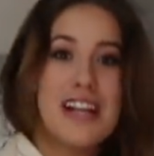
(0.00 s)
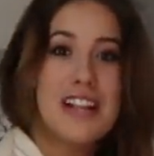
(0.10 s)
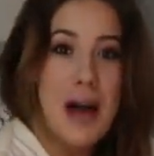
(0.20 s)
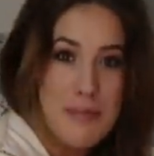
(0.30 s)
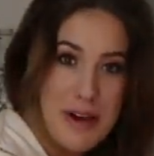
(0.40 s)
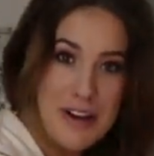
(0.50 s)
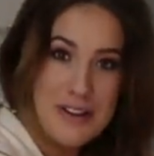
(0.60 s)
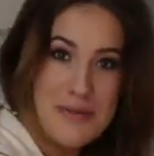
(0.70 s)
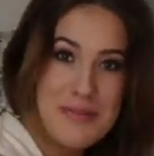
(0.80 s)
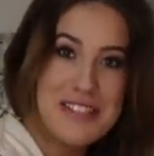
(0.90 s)
a lot better
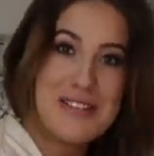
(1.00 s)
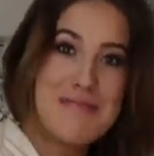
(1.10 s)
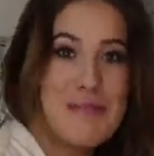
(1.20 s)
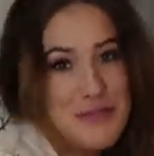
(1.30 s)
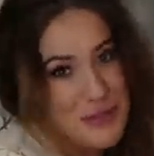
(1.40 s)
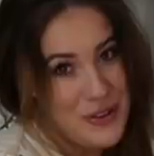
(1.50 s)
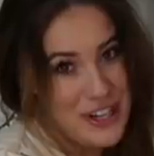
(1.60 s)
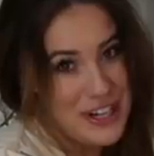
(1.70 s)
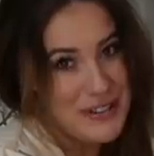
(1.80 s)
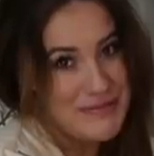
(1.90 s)
than we did
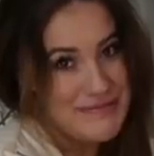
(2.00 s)
before.